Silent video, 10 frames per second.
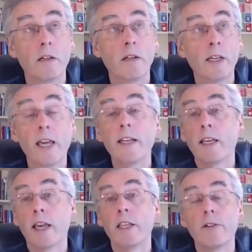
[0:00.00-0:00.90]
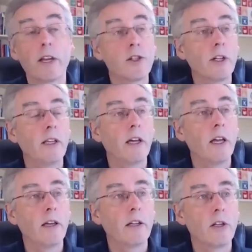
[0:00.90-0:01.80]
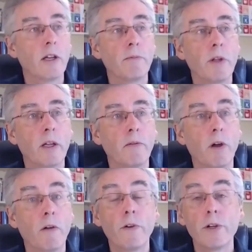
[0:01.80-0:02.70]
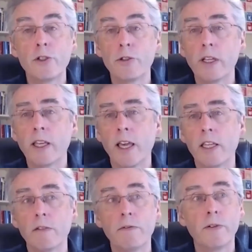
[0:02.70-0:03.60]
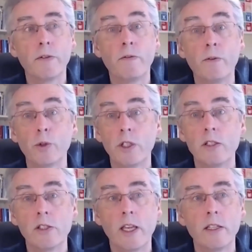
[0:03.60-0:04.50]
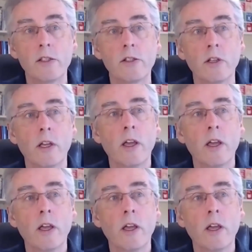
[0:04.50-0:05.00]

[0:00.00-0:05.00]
again in Kenya, actually, a forest tree in Kenya for 40 cents.